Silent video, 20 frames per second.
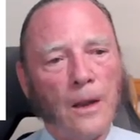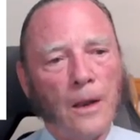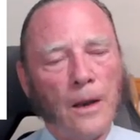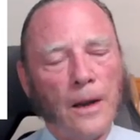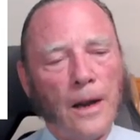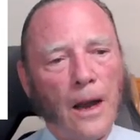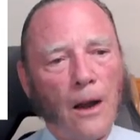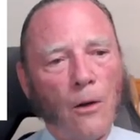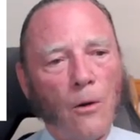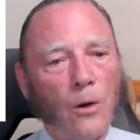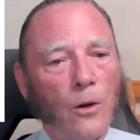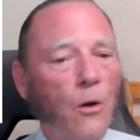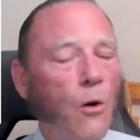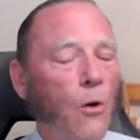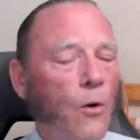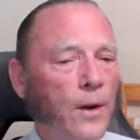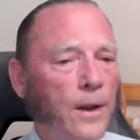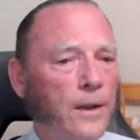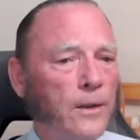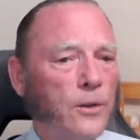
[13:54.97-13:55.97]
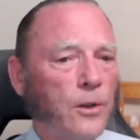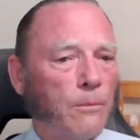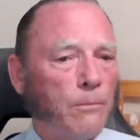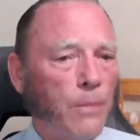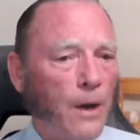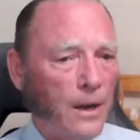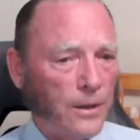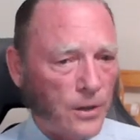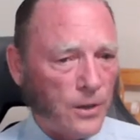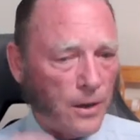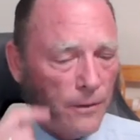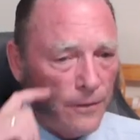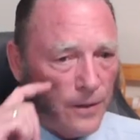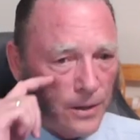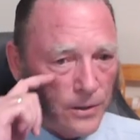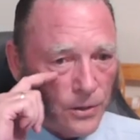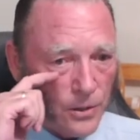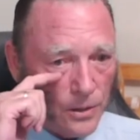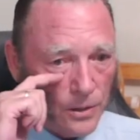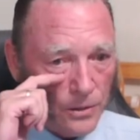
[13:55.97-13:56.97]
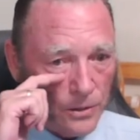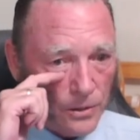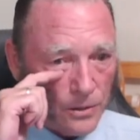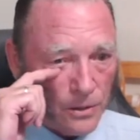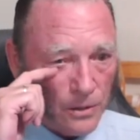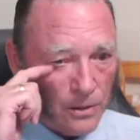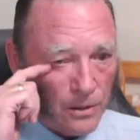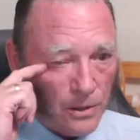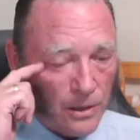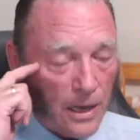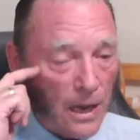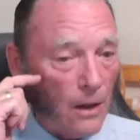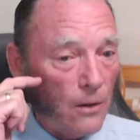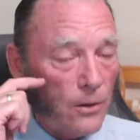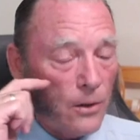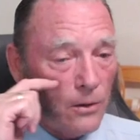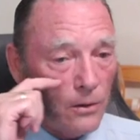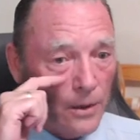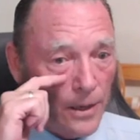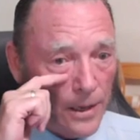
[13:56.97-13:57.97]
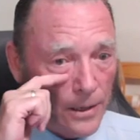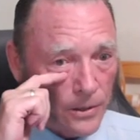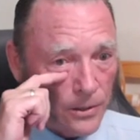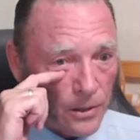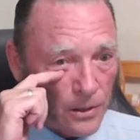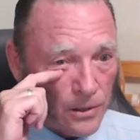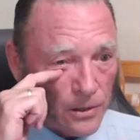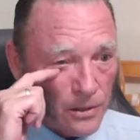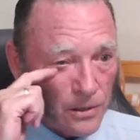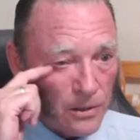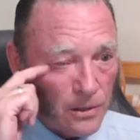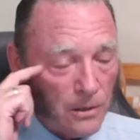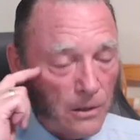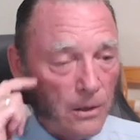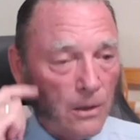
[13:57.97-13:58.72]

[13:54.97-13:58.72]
Now, according to Boscovich's calculations,